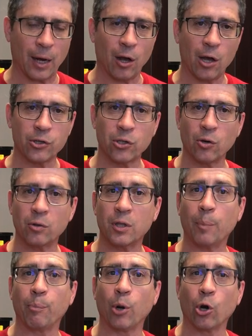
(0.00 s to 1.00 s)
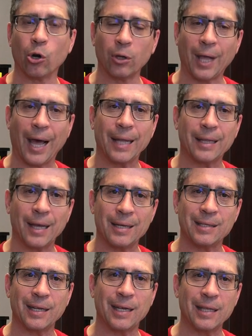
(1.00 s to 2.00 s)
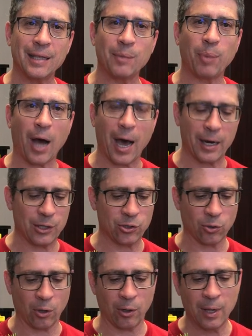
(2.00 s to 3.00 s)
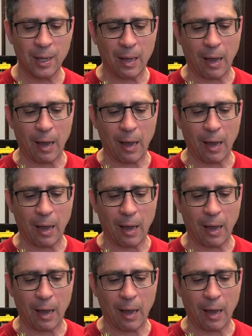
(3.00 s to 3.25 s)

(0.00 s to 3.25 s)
and also the perlite that is in the potting soil.